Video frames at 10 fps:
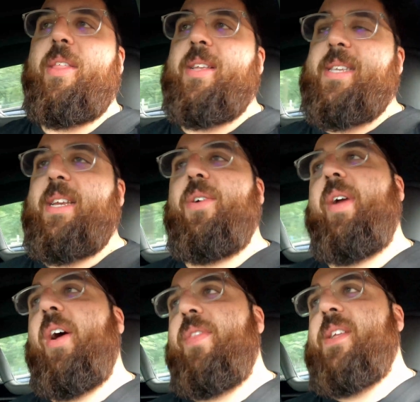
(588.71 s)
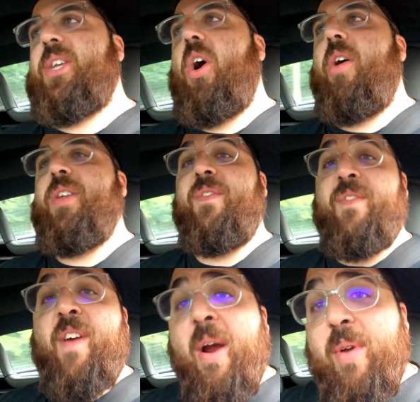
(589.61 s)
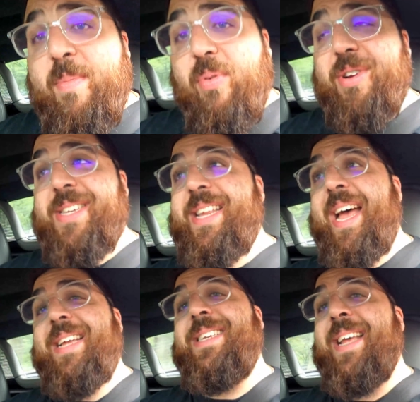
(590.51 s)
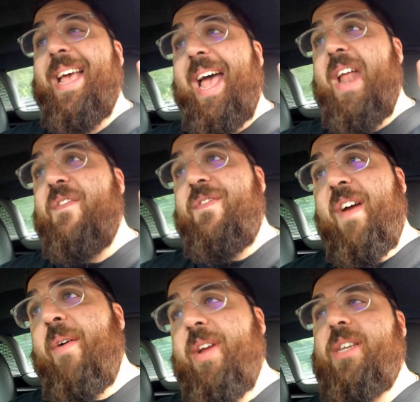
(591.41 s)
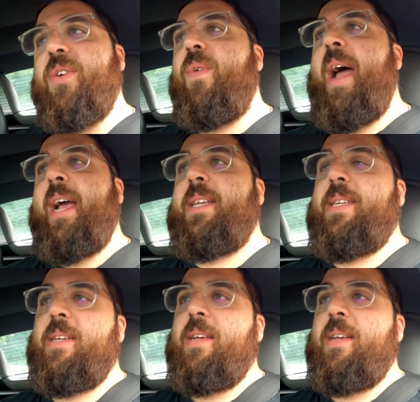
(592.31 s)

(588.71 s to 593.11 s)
The steering on this car is very precise and very direct.